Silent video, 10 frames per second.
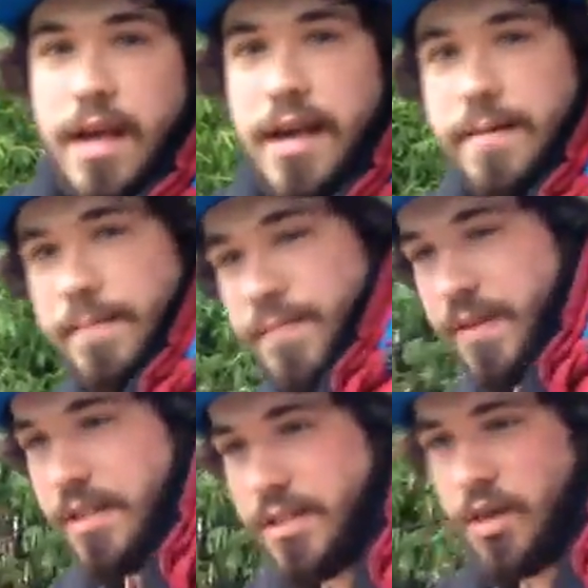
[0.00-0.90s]
yeah.
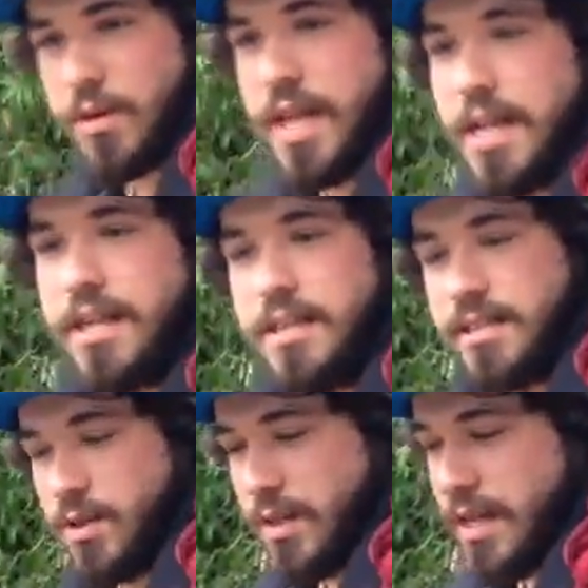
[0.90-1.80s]
Oh man. So then,
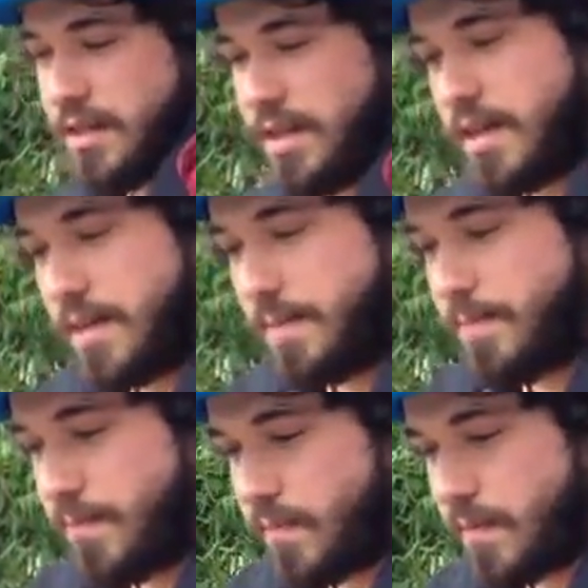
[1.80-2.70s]
so then, um,
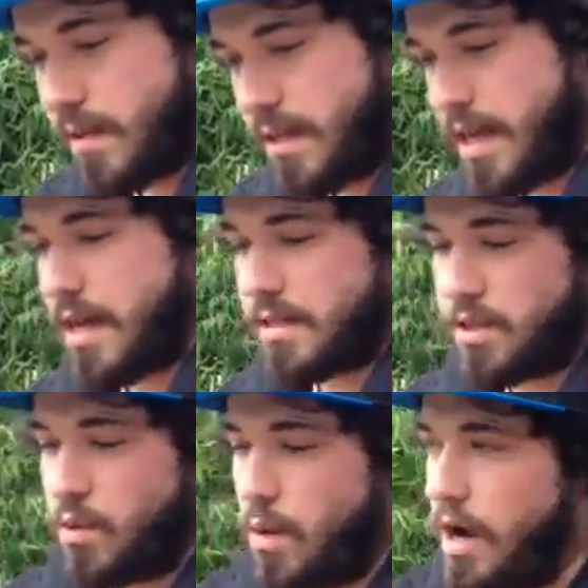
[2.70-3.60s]
yeah.
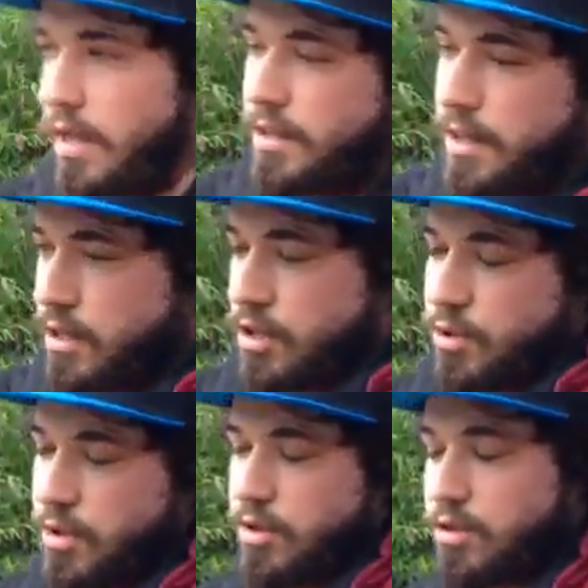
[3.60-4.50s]
So while the, the
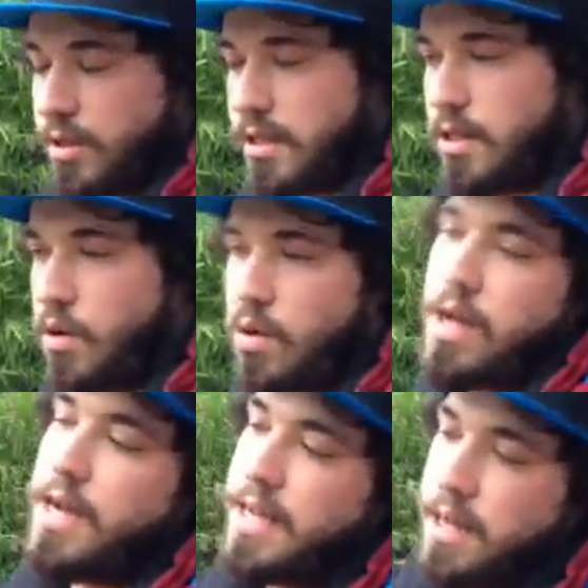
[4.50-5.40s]
driller is drilling the hole,
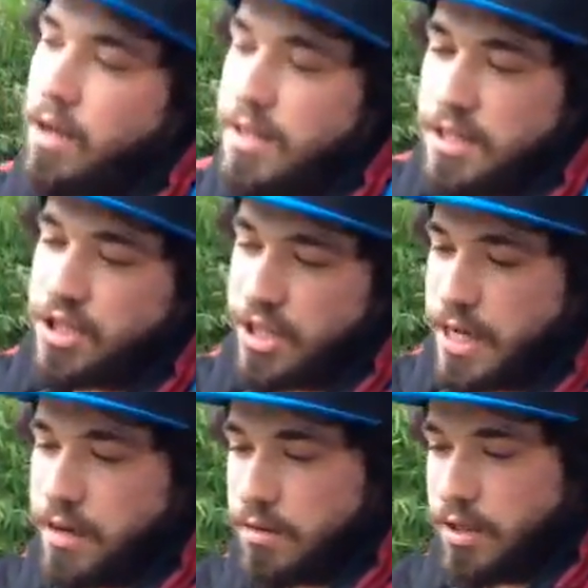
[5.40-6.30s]
I get all this shit
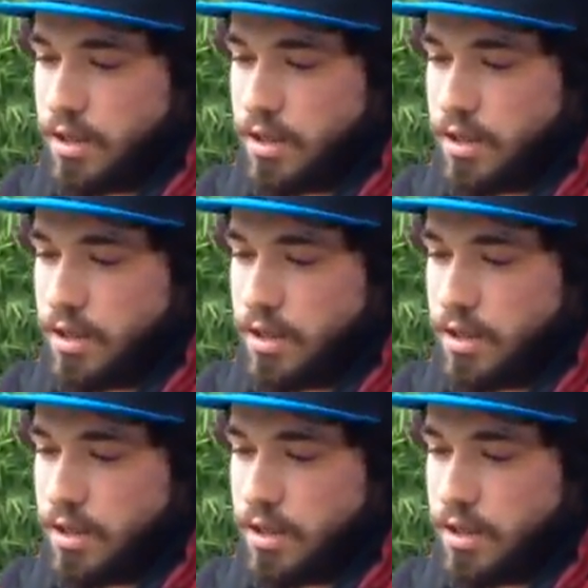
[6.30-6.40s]
out